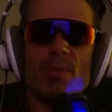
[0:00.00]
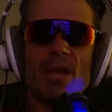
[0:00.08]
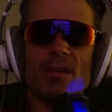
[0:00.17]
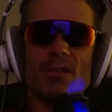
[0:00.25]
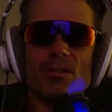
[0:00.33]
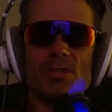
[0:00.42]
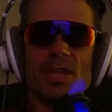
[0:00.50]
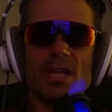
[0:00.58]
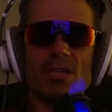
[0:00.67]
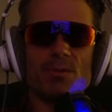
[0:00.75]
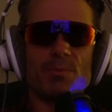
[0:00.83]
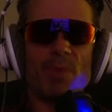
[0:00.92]
in those days
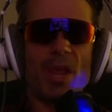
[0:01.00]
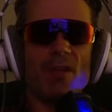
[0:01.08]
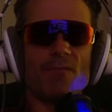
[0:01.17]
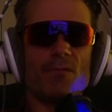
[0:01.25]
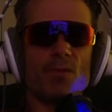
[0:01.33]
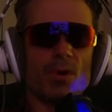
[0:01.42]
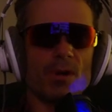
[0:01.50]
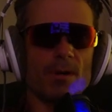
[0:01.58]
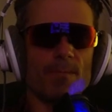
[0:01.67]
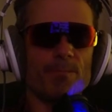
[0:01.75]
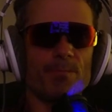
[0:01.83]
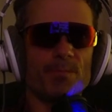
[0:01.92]
was paying for.
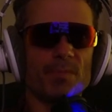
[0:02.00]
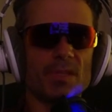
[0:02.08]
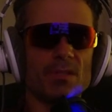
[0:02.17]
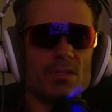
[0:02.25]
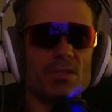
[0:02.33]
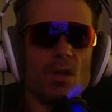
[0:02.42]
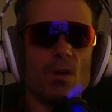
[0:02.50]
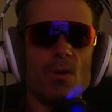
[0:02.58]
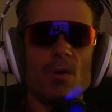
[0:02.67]
So